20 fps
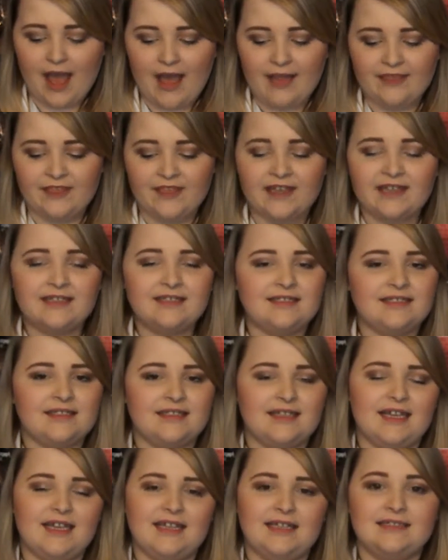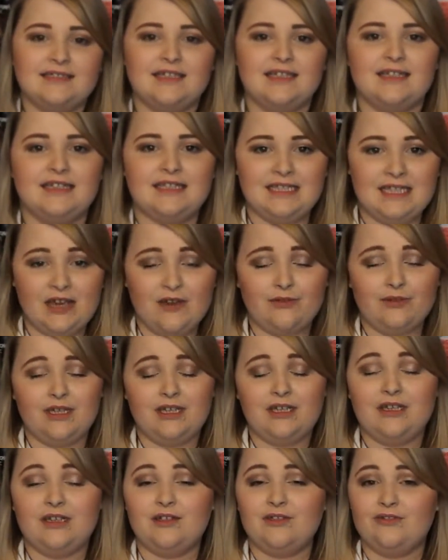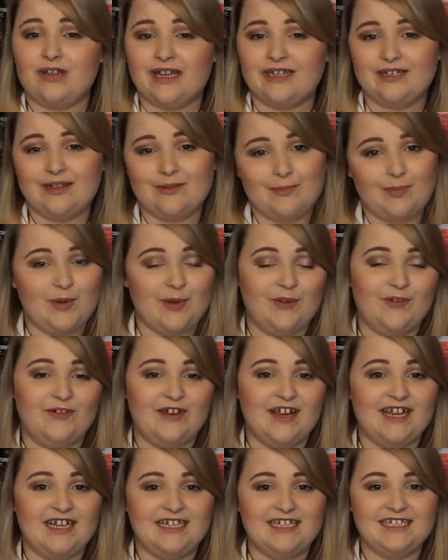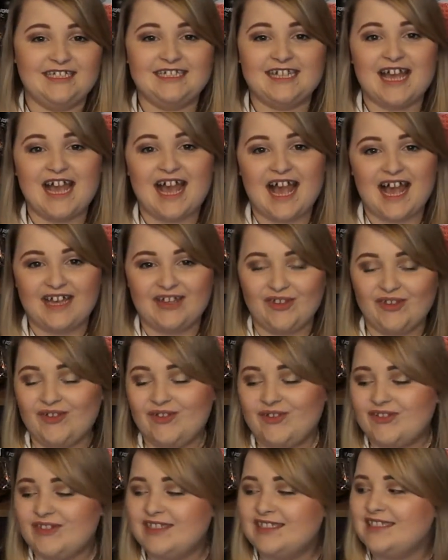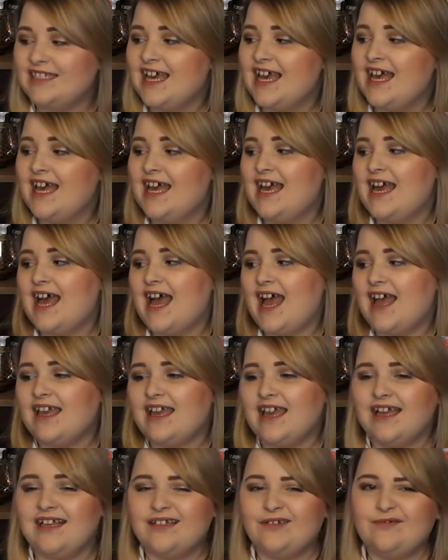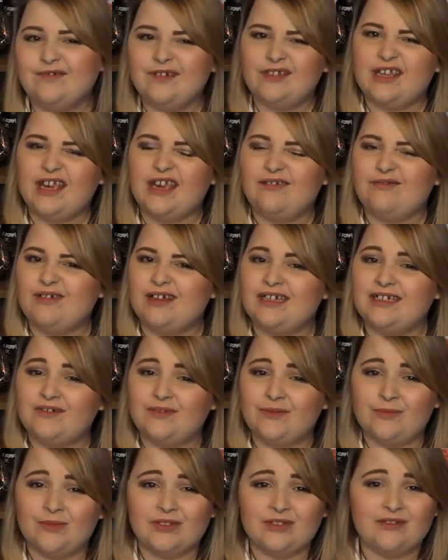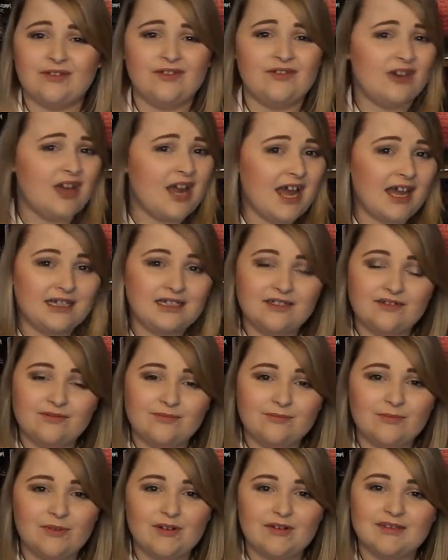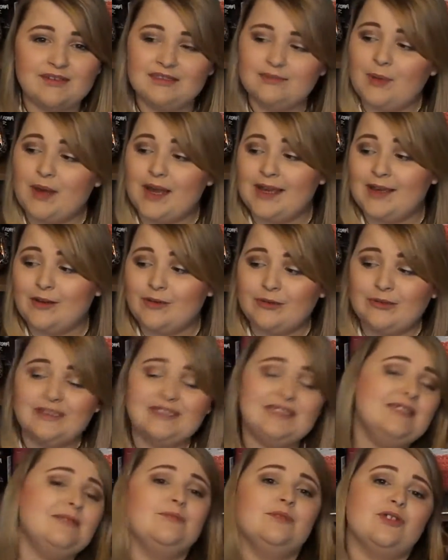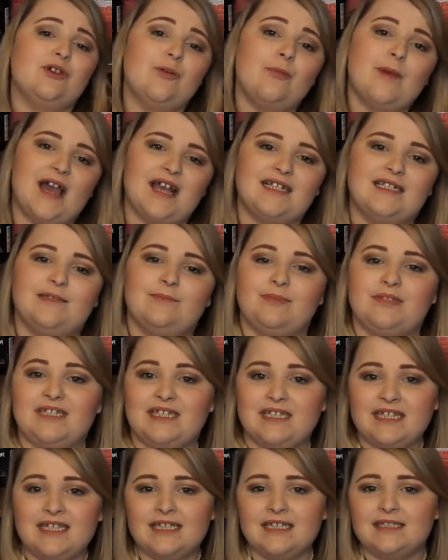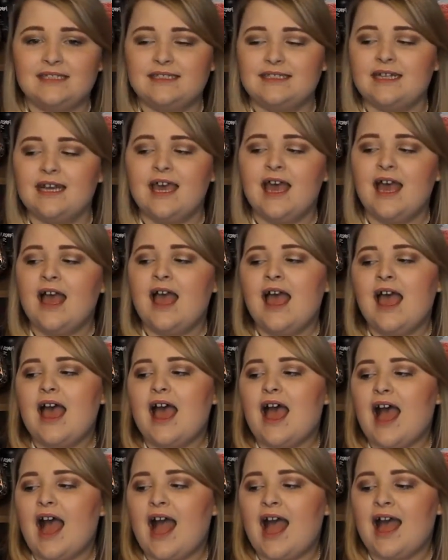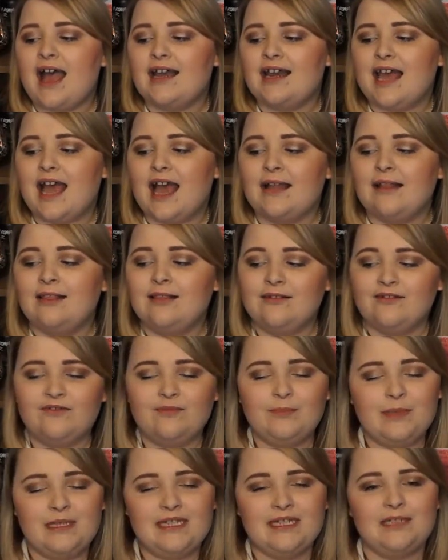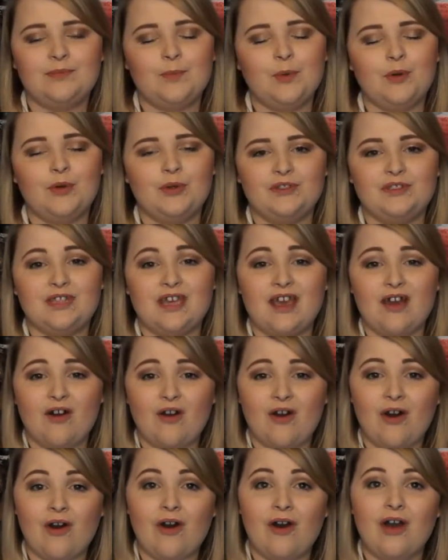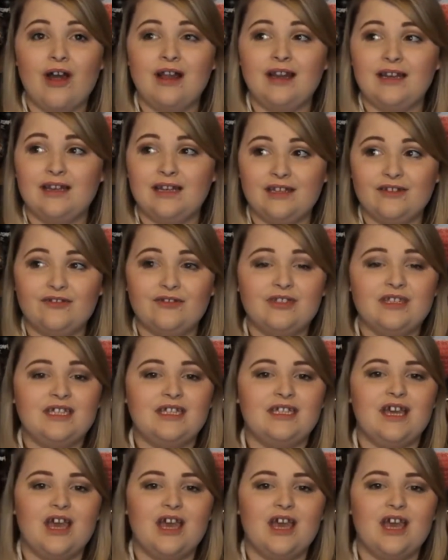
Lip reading: this is the only dry shampoo range I use. I kind of rotate around different ones, or I try different ones, but I always seem to come back to Batiste. And I love Batiste because there are literally